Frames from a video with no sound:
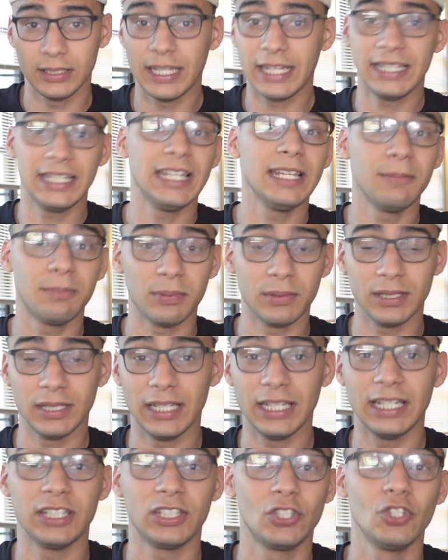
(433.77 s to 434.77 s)
keep
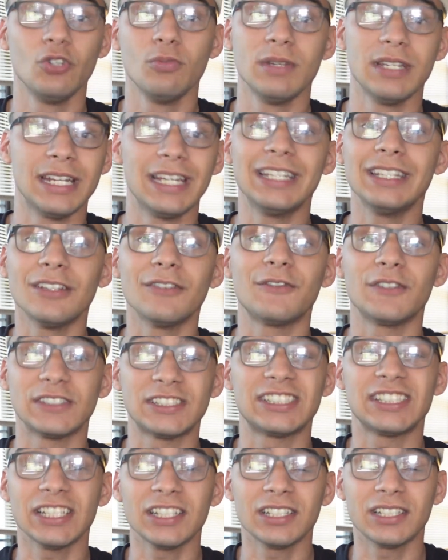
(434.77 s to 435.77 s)
it humid in the
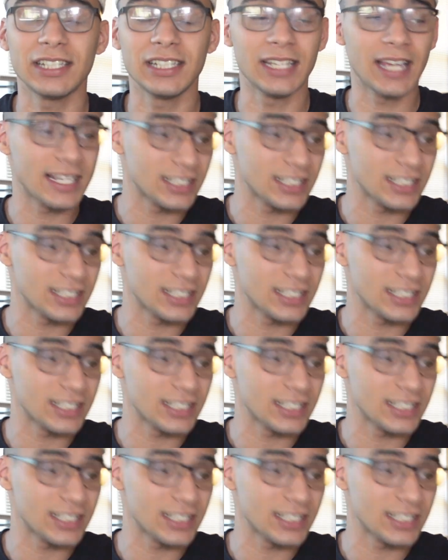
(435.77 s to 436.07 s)
facility